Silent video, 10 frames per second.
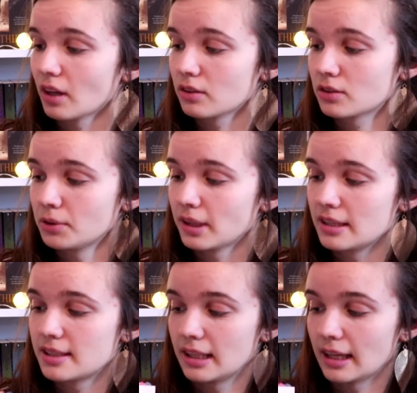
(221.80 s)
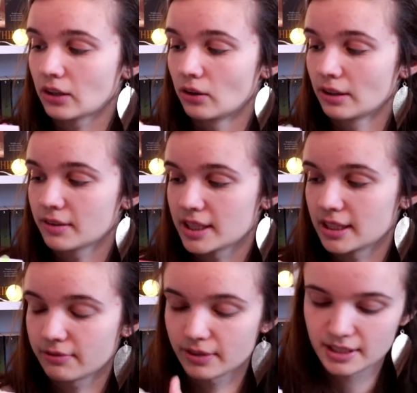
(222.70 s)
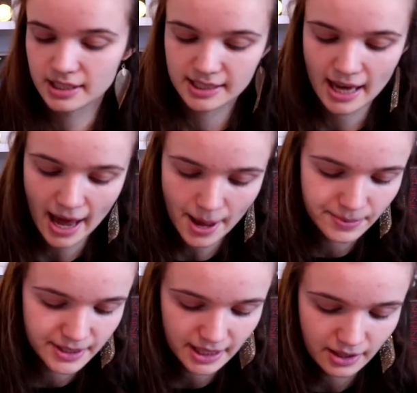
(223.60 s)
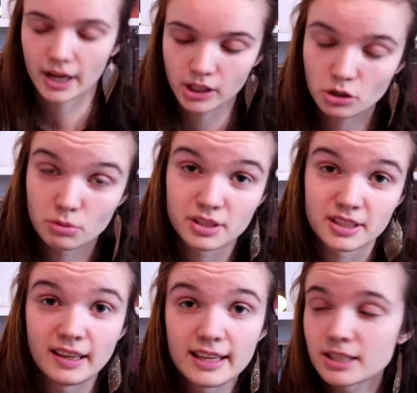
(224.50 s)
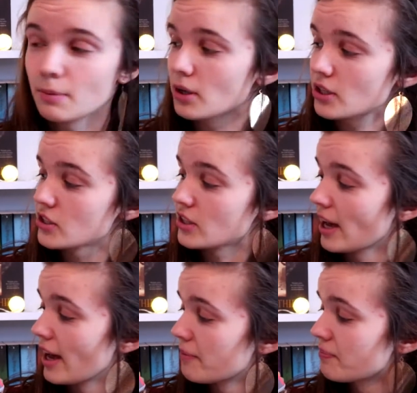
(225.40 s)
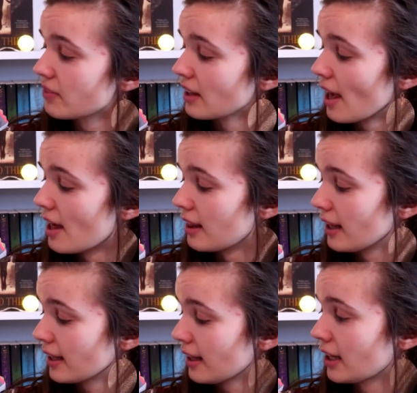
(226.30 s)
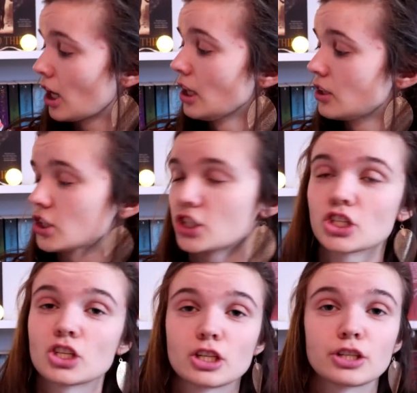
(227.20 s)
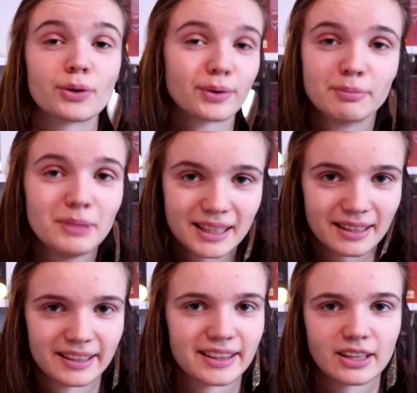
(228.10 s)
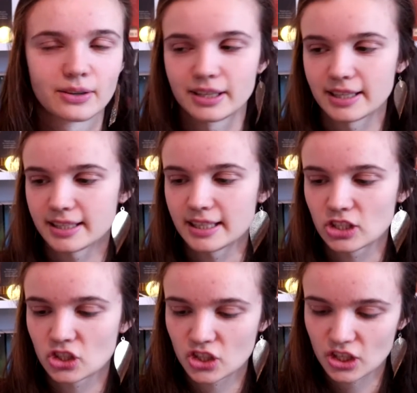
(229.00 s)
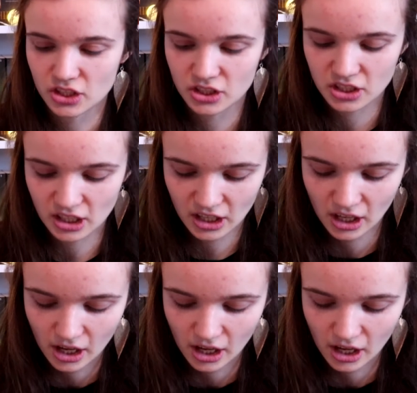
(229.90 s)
So you can see all of the different tabs here. I use these ones. The colors don't mean anything on this. It's just put